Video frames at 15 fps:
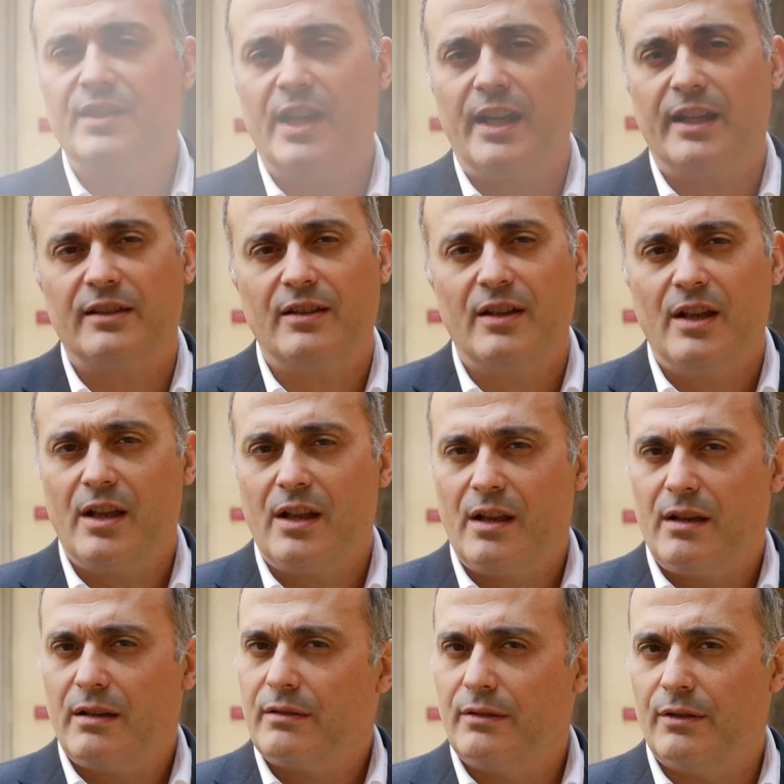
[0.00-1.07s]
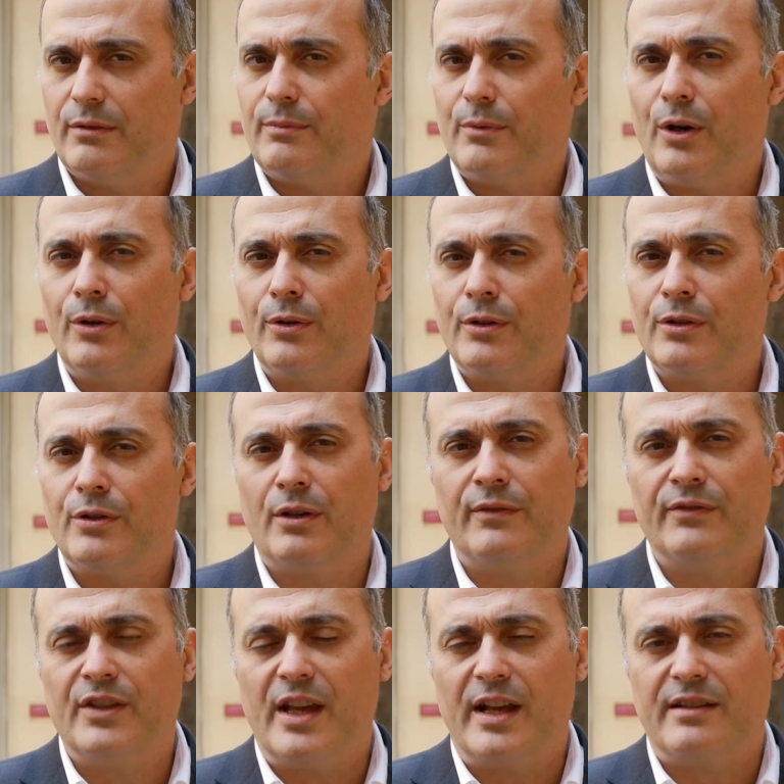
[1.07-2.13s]
that the owner
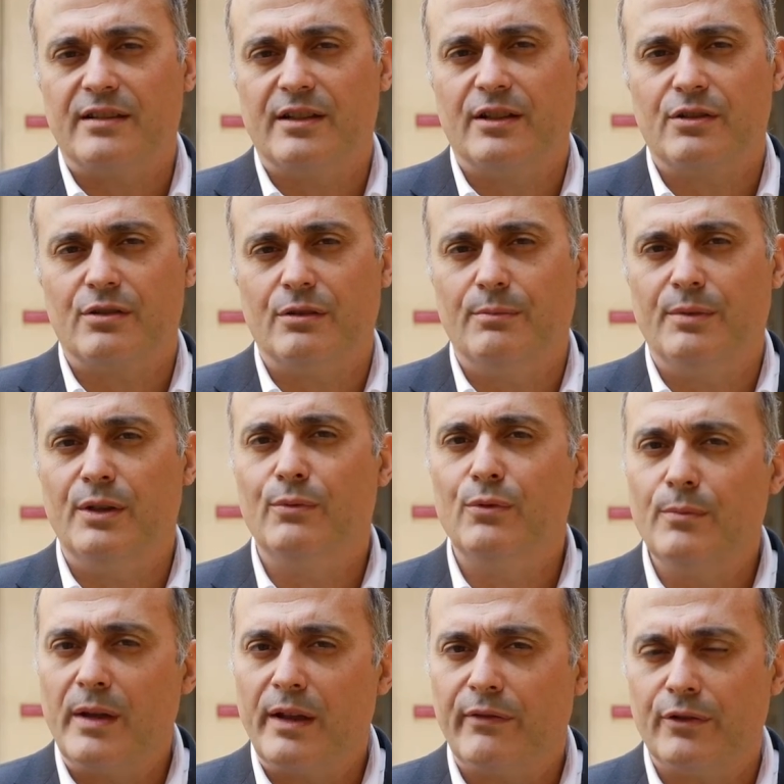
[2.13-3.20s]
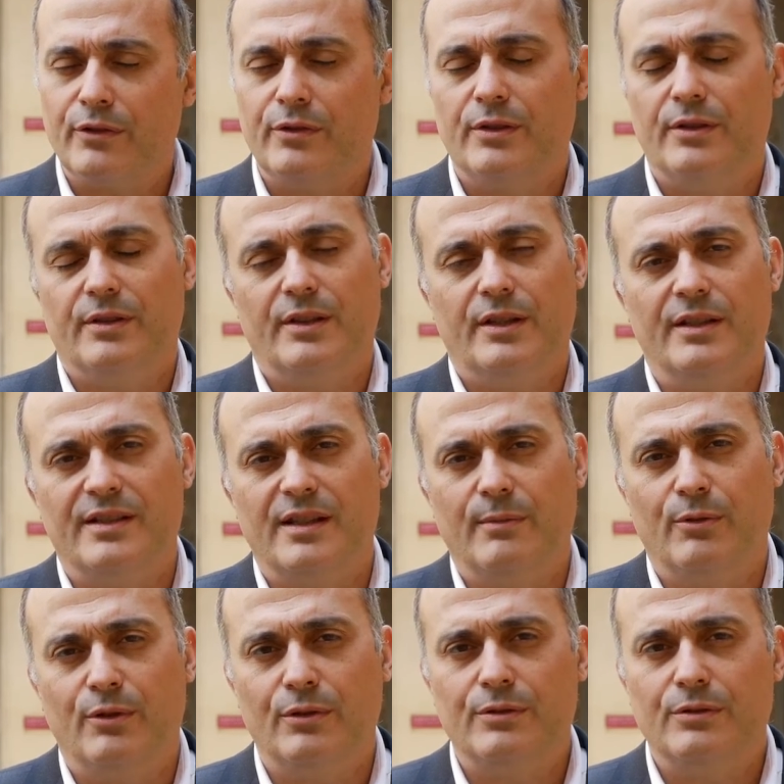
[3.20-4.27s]
of the asset should be whomever is
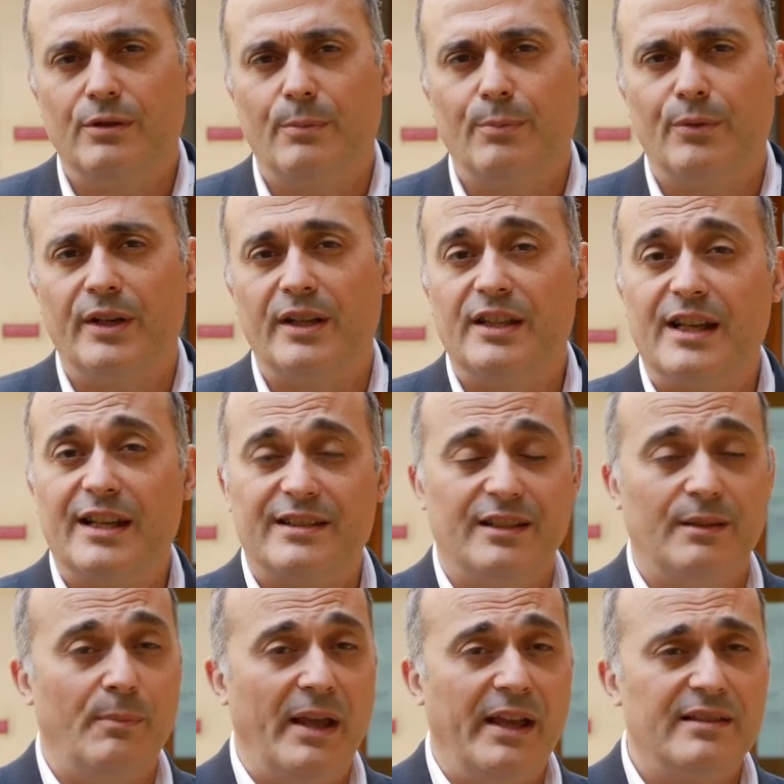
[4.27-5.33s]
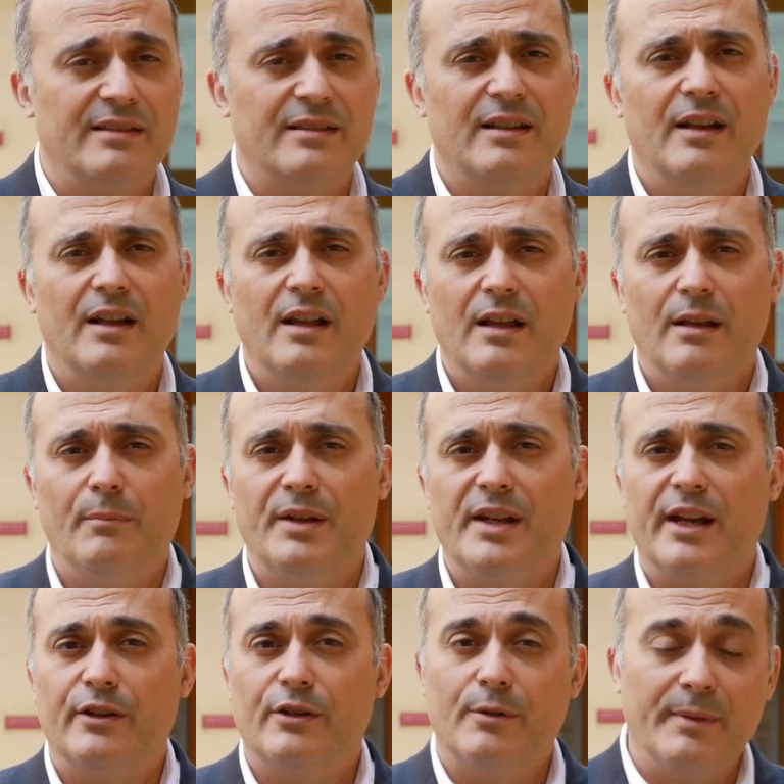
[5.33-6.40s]
able to operate the asset best, be
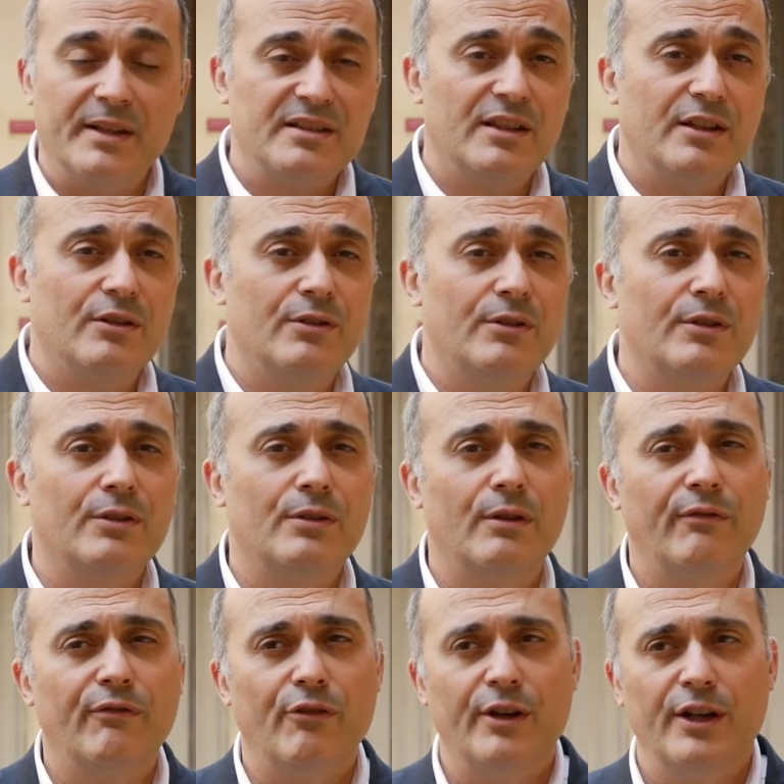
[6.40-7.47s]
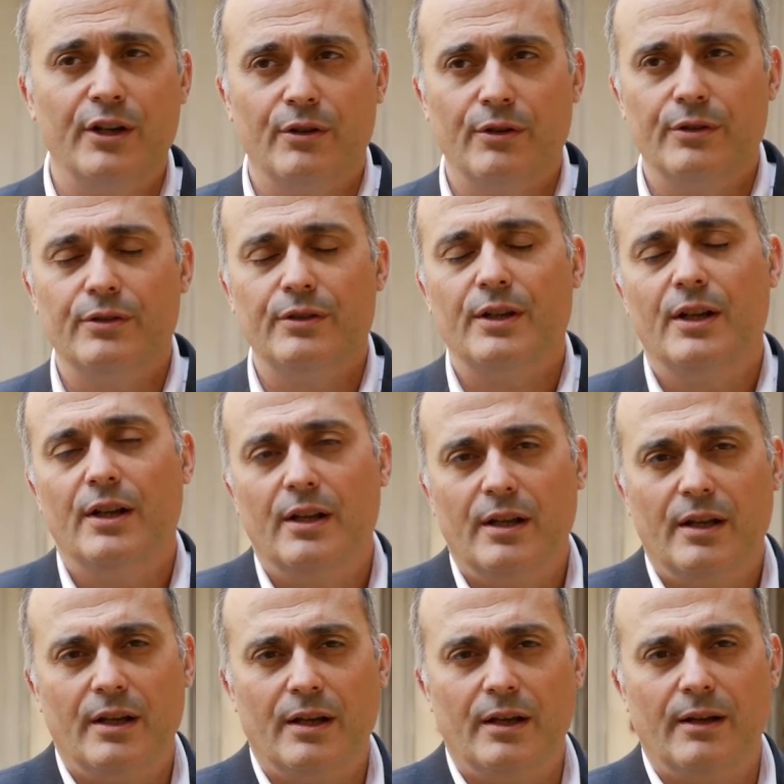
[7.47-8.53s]
that a domestic owner or a foreign owner.
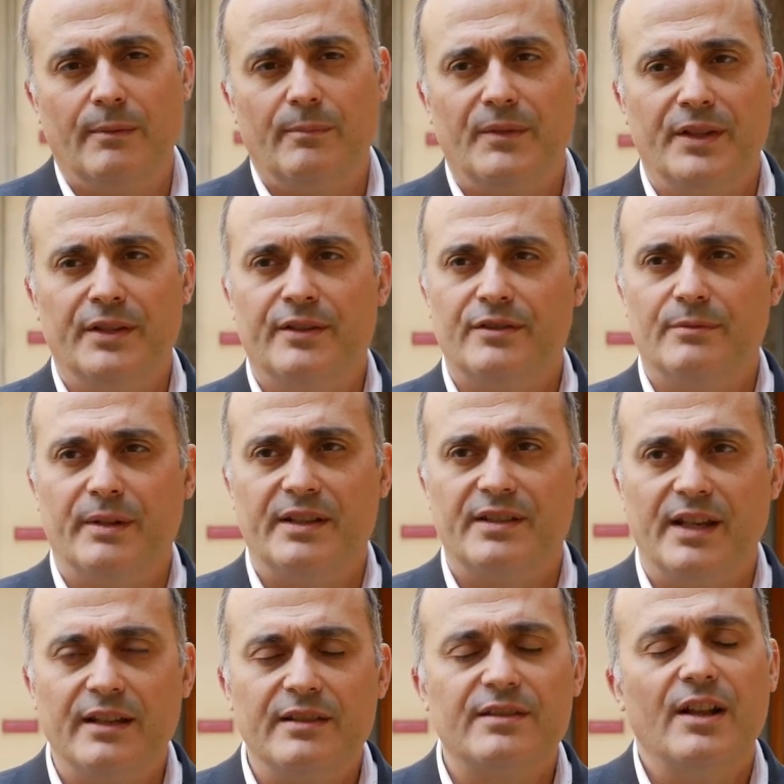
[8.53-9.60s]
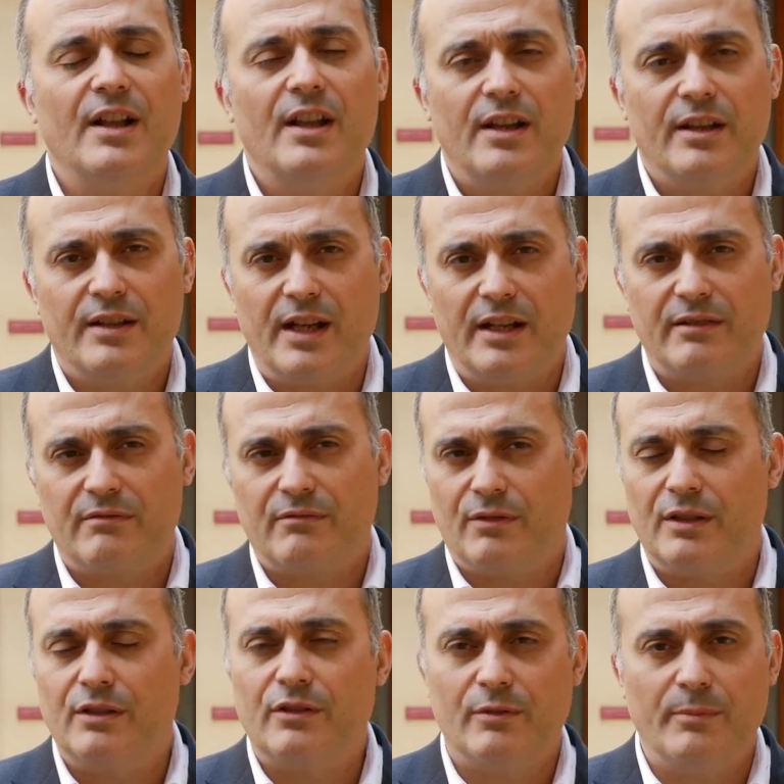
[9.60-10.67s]
It doesn't make sense. That
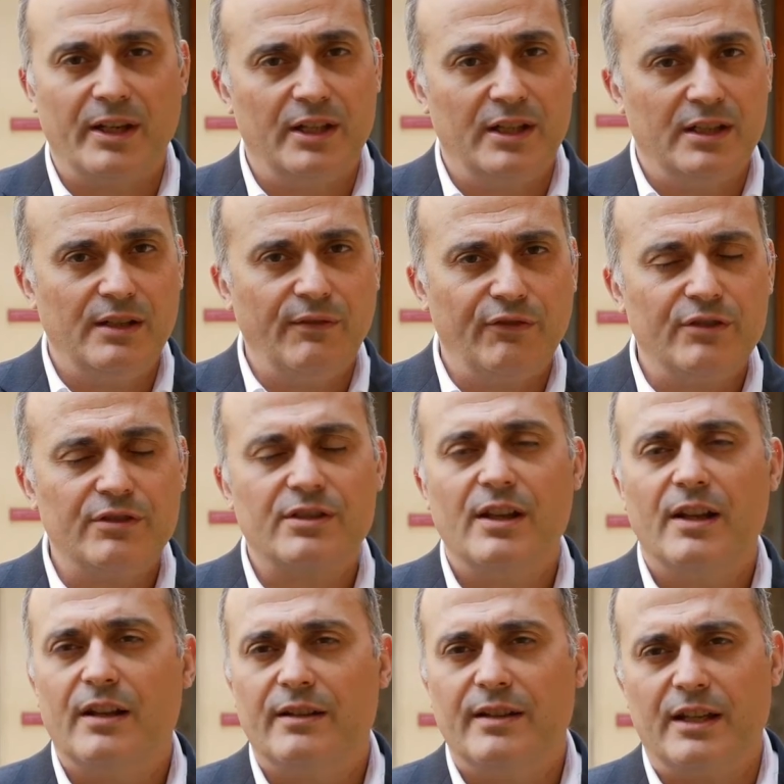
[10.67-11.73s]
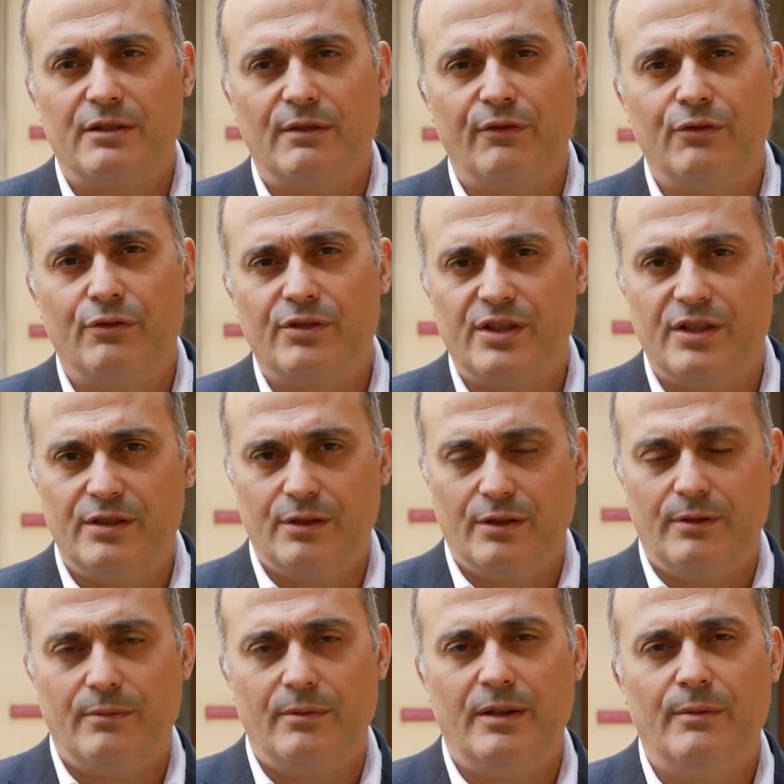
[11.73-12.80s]
it doesn't make any difference. That's, of course, is
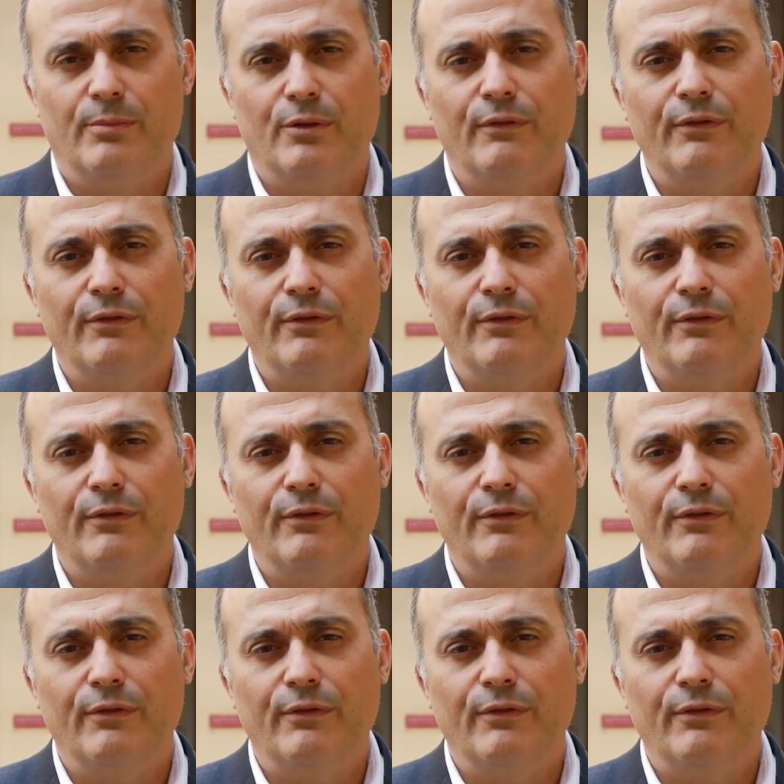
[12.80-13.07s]
the liberal